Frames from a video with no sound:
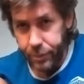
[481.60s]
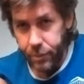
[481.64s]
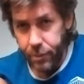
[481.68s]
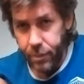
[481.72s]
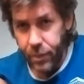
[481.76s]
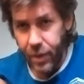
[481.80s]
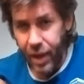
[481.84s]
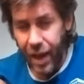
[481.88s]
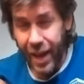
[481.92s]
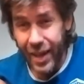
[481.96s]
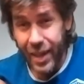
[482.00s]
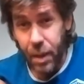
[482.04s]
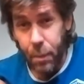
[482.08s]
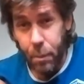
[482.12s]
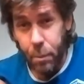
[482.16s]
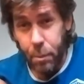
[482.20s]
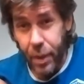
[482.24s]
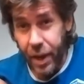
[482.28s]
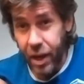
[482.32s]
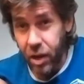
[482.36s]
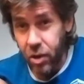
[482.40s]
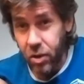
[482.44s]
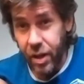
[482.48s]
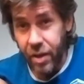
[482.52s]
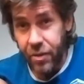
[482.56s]
I can
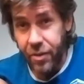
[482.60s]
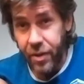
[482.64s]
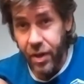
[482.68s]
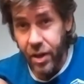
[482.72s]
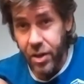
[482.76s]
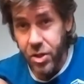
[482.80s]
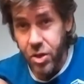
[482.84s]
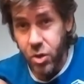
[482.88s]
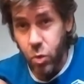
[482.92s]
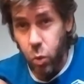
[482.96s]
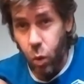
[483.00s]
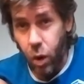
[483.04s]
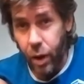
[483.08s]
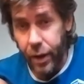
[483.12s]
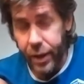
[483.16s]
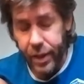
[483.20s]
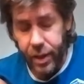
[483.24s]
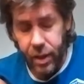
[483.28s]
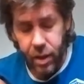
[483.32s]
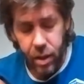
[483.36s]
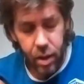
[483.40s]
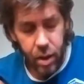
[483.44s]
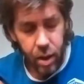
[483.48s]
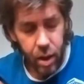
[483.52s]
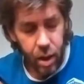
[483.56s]
barely finish 20,
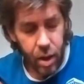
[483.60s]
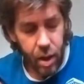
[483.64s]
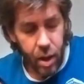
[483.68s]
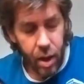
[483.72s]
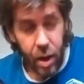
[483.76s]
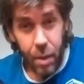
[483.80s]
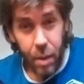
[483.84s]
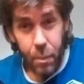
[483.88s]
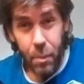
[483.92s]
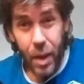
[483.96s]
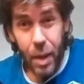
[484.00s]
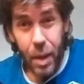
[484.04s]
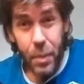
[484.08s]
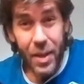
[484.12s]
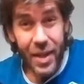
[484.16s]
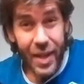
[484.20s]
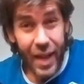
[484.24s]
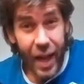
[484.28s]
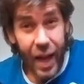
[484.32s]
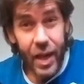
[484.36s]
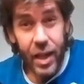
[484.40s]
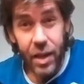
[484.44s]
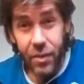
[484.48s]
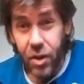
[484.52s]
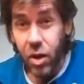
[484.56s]
maybe
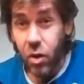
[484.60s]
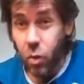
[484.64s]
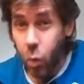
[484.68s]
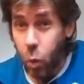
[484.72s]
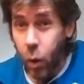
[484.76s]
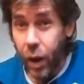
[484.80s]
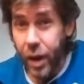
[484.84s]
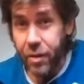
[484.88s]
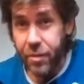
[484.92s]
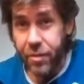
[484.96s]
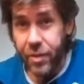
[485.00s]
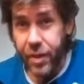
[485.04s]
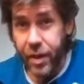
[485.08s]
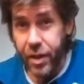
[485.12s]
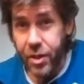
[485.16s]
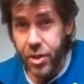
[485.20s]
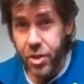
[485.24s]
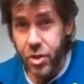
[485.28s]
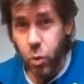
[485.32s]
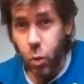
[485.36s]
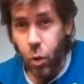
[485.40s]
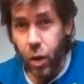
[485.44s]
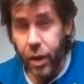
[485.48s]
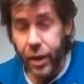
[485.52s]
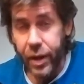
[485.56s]
not even quite finish
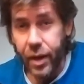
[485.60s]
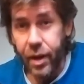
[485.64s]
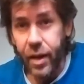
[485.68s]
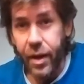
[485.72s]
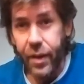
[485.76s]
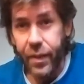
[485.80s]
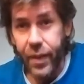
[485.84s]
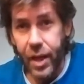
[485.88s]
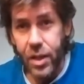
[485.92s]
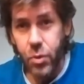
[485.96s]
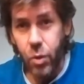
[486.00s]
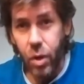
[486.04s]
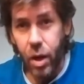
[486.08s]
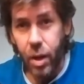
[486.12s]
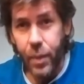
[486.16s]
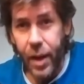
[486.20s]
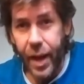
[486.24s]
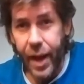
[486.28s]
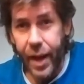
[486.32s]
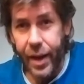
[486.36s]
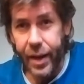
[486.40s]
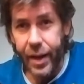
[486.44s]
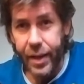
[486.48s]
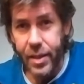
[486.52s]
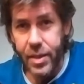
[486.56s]
20, and that's why I'm
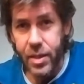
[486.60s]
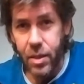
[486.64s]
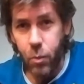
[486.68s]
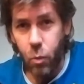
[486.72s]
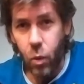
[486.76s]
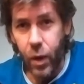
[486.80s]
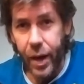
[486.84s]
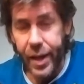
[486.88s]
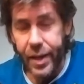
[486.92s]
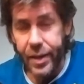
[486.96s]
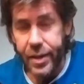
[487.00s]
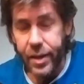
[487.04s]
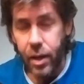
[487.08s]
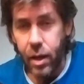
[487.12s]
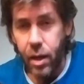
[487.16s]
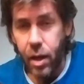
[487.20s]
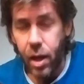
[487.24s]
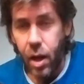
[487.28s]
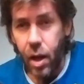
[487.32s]
adding some weight.